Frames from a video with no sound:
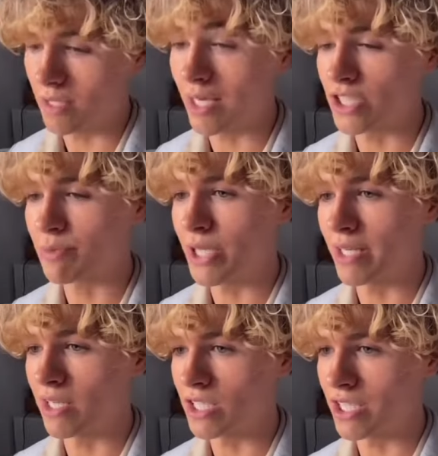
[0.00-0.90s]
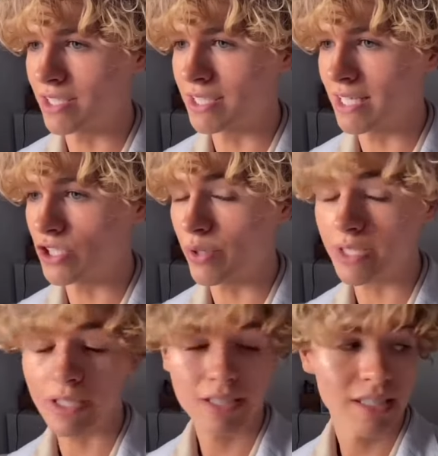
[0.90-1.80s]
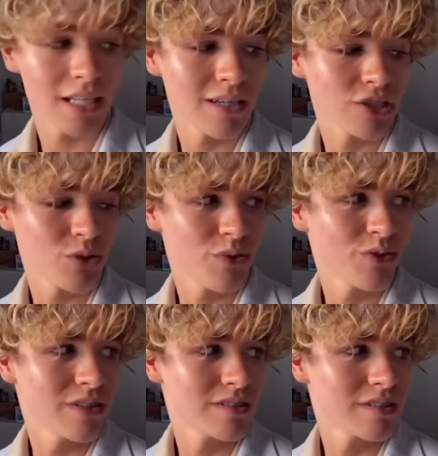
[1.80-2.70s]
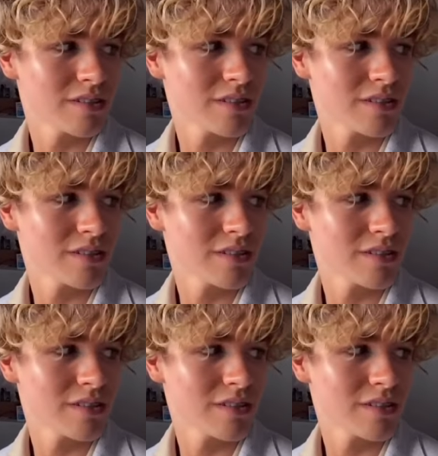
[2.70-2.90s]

Yeah, I just pretended not to understand so I can understand how she really feels.